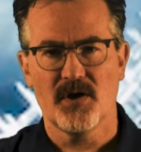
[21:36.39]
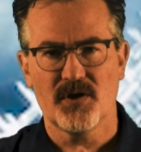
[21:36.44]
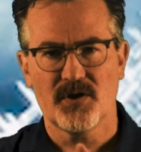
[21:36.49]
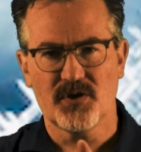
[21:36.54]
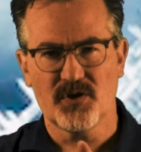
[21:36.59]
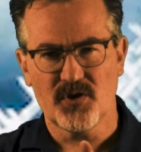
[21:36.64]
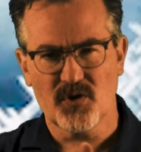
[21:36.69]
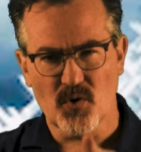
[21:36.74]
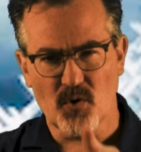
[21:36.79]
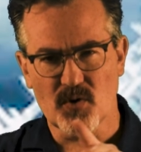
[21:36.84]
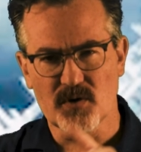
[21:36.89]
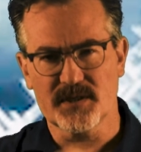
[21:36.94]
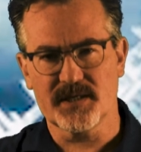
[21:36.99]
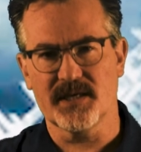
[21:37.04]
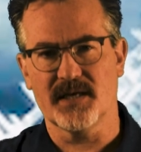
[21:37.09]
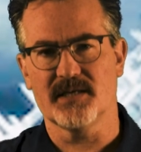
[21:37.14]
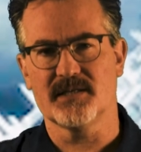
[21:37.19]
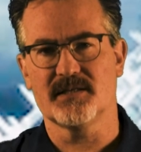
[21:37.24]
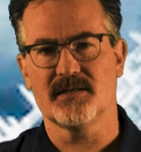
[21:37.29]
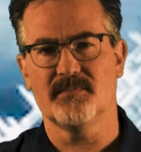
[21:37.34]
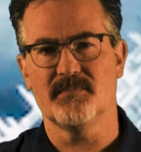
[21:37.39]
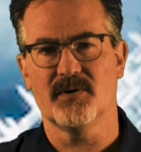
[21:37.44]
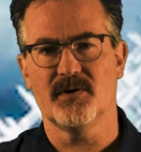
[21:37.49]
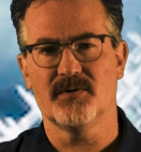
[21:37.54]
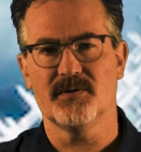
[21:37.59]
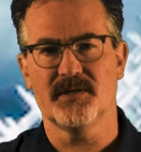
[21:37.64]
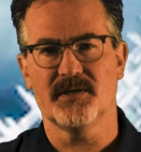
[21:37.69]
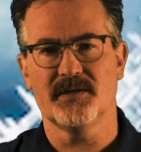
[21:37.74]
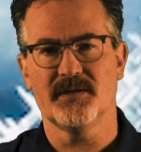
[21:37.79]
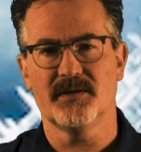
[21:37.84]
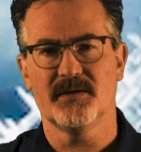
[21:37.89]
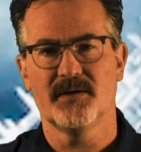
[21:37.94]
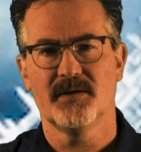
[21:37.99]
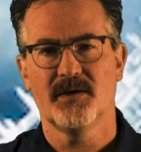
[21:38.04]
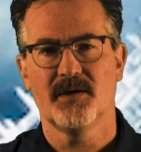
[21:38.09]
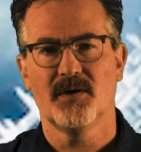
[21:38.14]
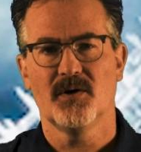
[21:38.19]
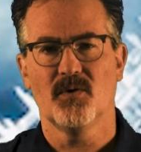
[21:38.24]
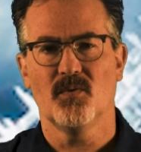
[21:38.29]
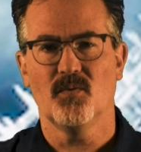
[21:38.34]
your testimony
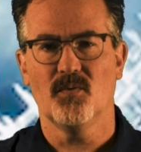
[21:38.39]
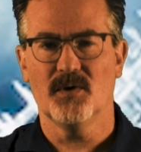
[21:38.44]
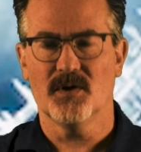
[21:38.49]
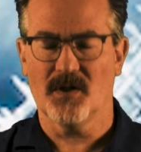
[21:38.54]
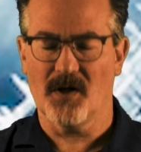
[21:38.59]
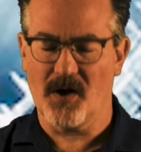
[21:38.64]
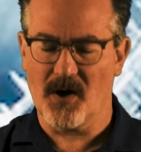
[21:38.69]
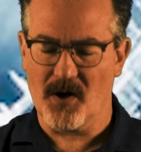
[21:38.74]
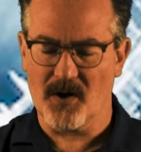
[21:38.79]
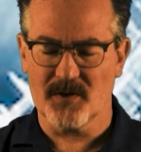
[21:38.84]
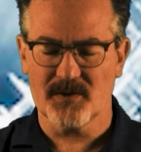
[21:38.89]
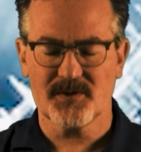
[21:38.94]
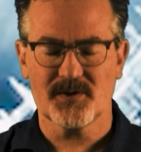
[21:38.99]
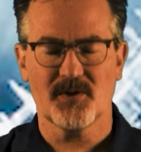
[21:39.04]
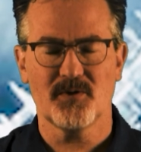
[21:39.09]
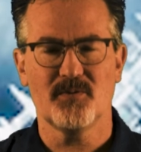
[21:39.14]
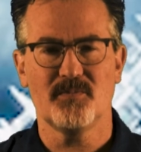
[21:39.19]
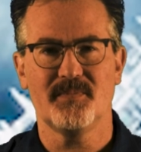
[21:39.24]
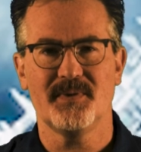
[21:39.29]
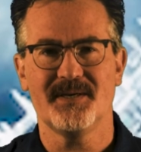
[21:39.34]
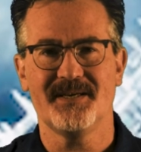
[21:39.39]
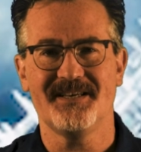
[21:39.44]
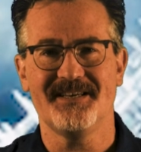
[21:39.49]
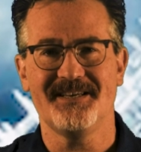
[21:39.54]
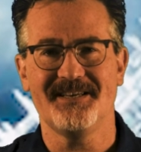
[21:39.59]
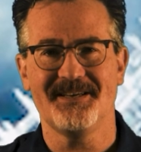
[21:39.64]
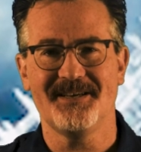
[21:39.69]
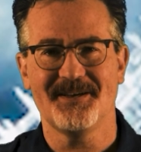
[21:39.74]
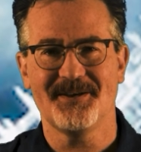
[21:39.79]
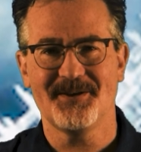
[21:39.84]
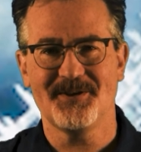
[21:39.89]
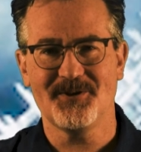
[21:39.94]
will also be